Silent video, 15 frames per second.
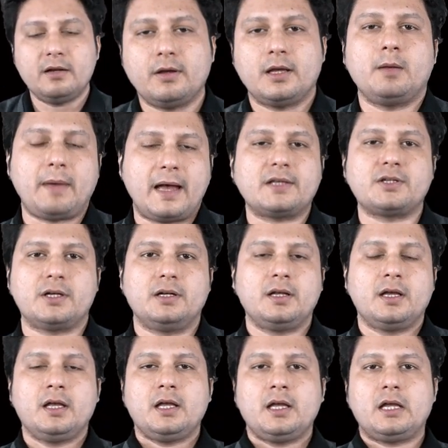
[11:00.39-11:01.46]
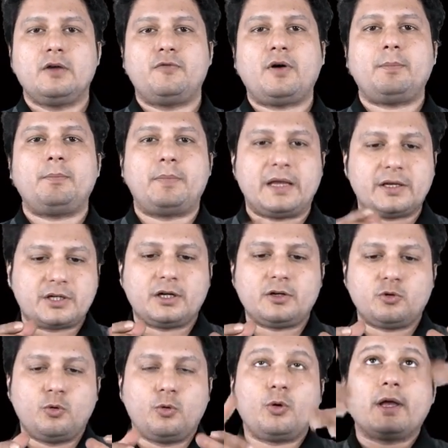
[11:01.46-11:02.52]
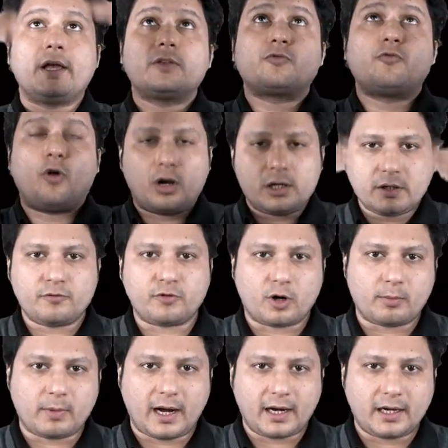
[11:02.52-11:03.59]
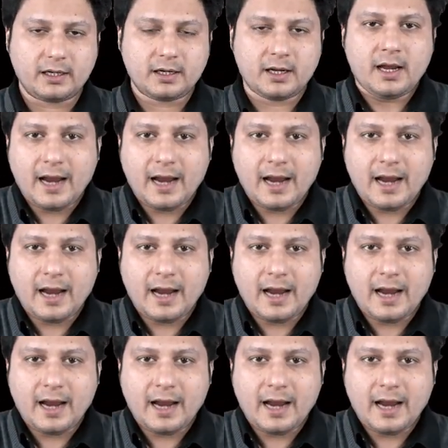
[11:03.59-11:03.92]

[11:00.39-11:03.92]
imagine if a patient who is falling from height